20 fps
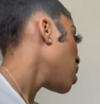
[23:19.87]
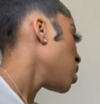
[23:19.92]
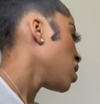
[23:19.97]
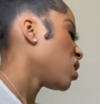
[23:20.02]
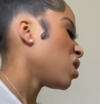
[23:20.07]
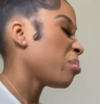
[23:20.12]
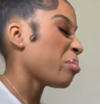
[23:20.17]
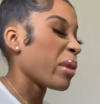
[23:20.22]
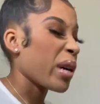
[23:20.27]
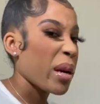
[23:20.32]

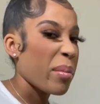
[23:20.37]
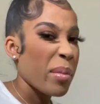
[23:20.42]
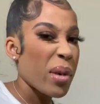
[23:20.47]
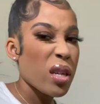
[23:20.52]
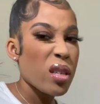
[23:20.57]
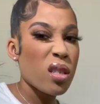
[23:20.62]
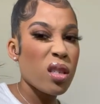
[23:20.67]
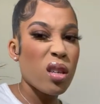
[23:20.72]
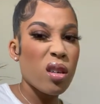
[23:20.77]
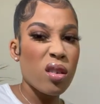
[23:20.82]
spray
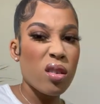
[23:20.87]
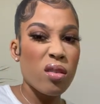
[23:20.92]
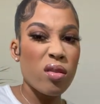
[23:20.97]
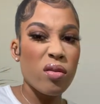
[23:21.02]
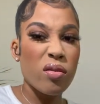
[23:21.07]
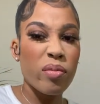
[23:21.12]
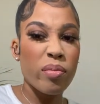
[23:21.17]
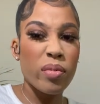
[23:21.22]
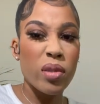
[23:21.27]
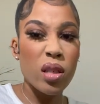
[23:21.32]
myself
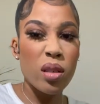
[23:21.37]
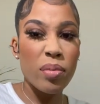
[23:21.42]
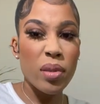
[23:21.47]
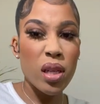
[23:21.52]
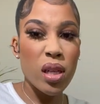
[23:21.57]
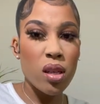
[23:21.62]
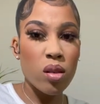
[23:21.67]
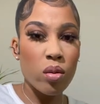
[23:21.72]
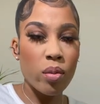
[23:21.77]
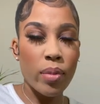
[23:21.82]
just
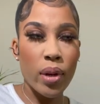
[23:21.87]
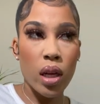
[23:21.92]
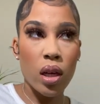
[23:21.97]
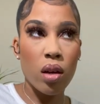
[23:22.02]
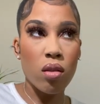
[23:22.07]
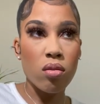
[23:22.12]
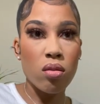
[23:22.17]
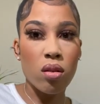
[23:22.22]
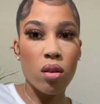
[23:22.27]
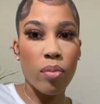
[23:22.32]
because we're about to
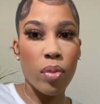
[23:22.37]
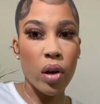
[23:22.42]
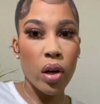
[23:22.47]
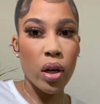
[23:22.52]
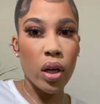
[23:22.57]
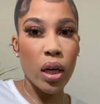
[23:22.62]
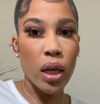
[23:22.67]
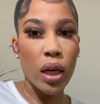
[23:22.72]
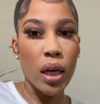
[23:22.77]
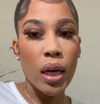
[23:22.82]
go to the
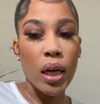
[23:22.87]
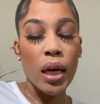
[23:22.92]
park,